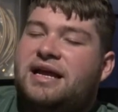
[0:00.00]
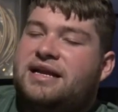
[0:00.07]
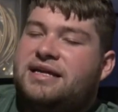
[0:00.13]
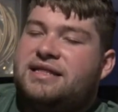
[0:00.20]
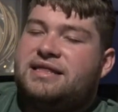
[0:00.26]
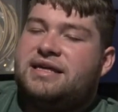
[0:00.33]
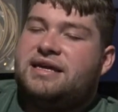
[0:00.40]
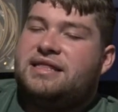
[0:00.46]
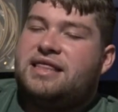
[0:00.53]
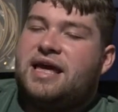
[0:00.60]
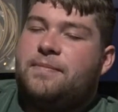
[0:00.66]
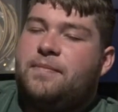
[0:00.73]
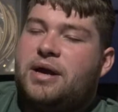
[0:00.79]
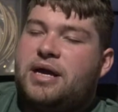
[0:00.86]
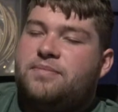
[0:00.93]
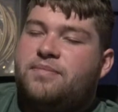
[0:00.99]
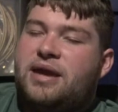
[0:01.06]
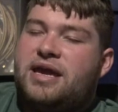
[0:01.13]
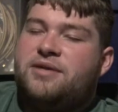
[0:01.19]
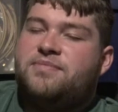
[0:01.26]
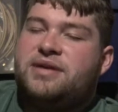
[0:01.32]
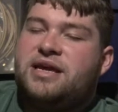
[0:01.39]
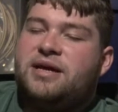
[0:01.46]
anything that might
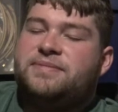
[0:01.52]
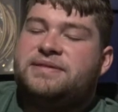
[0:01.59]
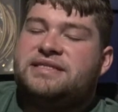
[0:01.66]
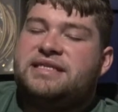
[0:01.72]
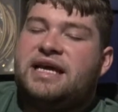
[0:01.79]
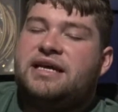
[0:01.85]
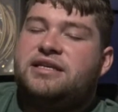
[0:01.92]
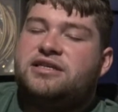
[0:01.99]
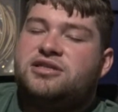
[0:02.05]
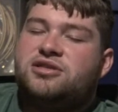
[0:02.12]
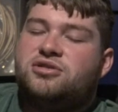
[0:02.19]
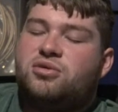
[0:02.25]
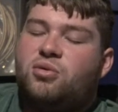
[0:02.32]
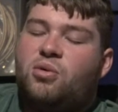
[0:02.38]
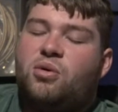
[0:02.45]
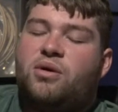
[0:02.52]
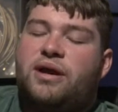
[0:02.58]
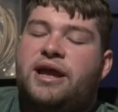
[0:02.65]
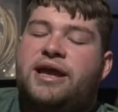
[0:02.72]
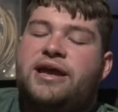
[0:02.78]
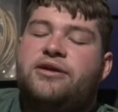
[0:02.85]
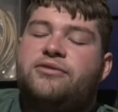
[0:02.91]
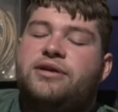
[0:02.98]
make me upset or
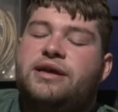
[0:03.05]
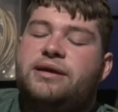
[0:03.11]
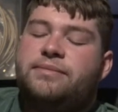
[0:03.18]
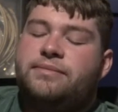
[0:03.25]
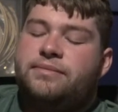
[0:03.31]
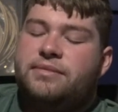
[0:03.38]
angry.